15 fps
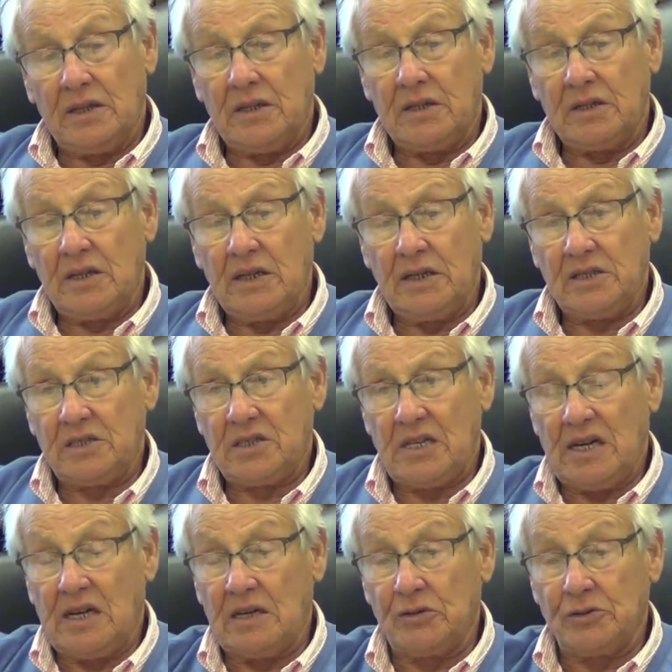and his
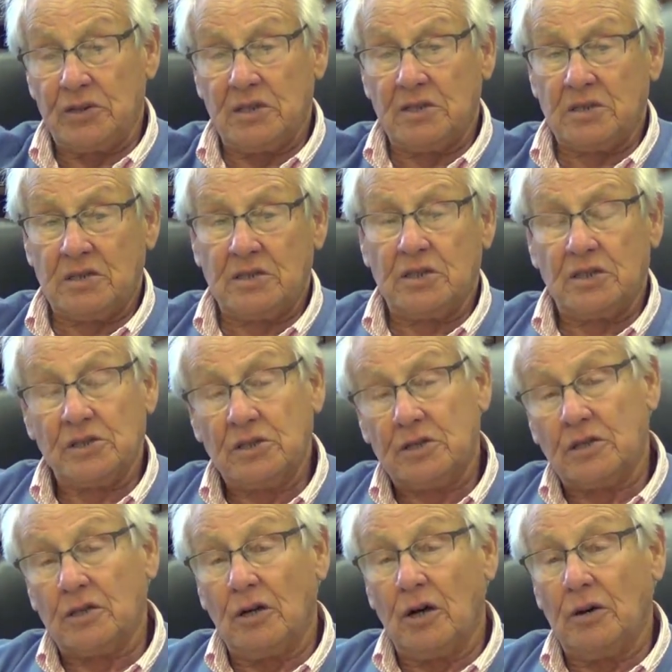house is
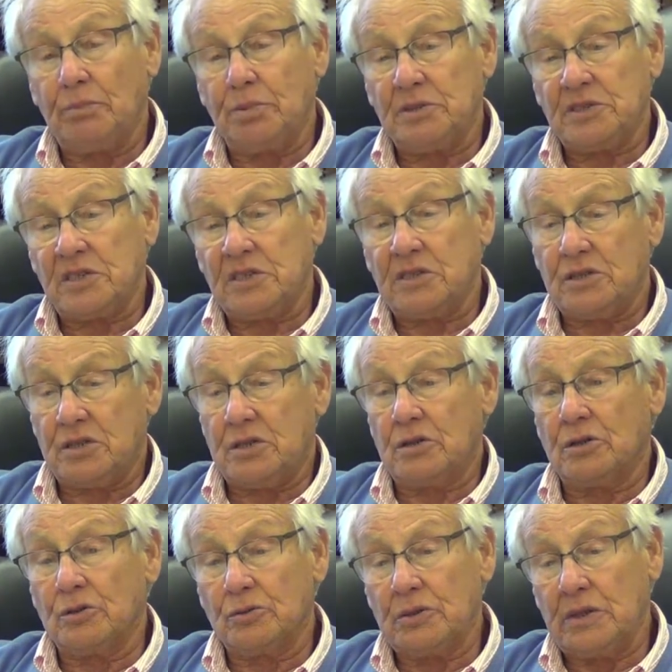just opposite
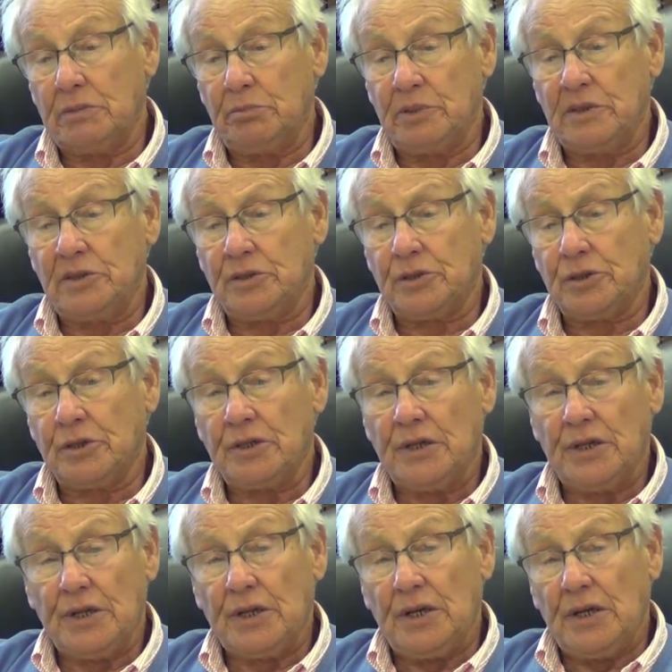Stony Beach.
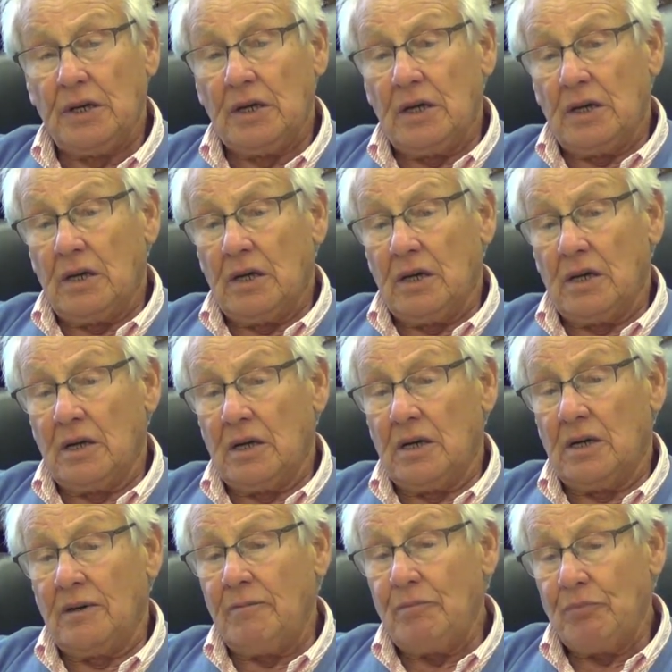
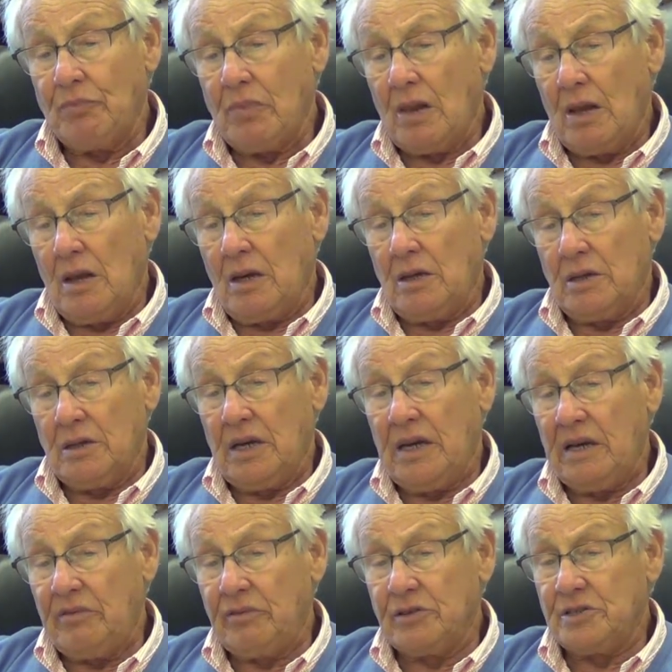Um,
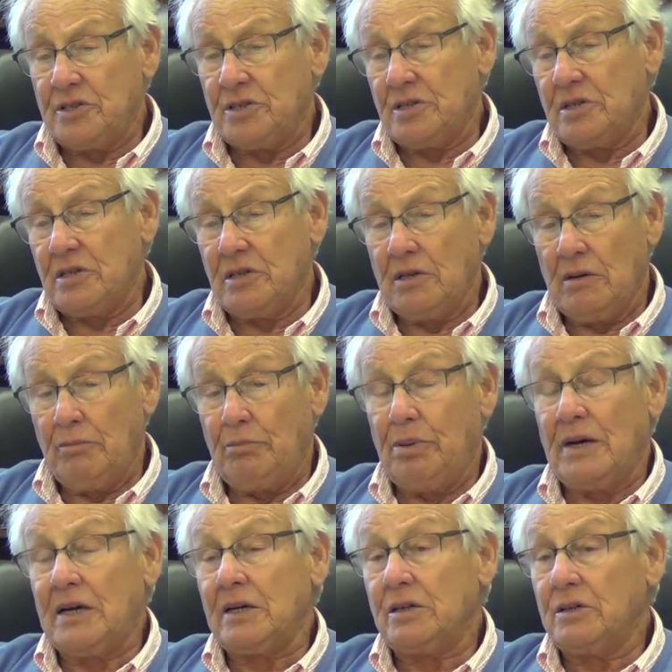he was
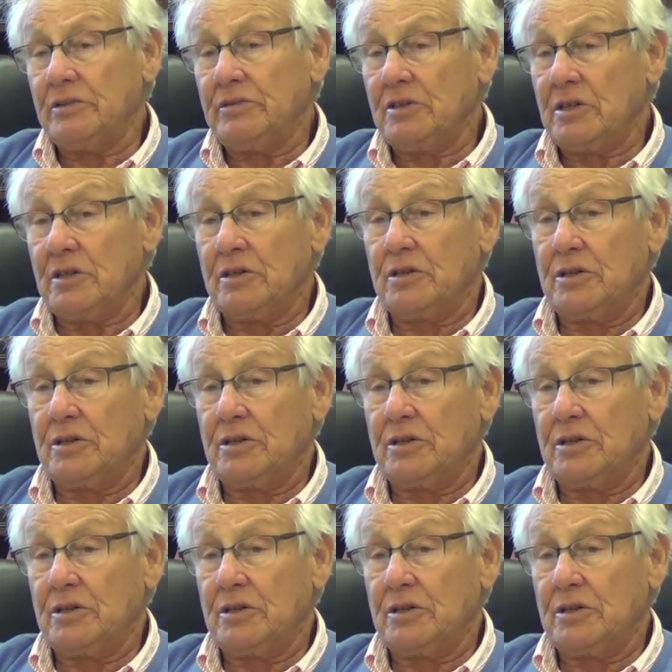part of our